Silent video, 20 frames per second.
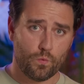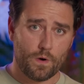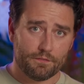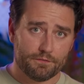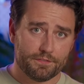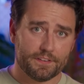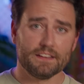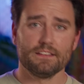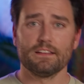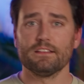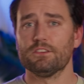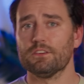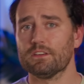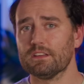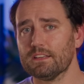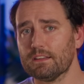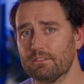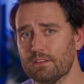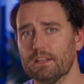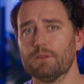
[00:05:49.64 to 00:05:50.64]
one thing that you
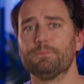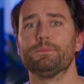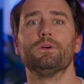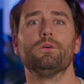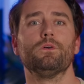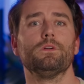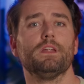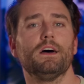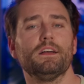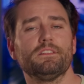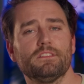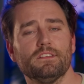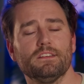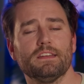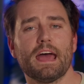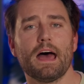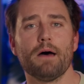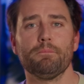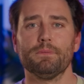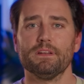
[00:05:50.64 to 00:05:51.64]
can develop your own LUTs in
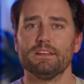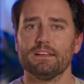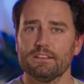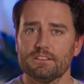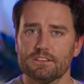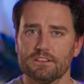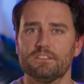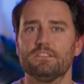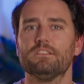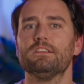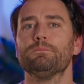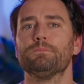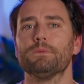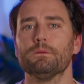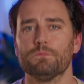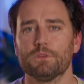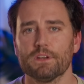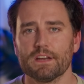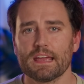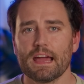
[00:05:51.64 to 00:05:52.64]
the app and then just ship
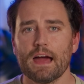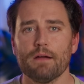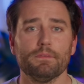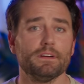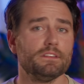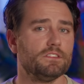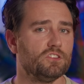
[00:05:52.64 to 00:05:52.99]
them to the camera.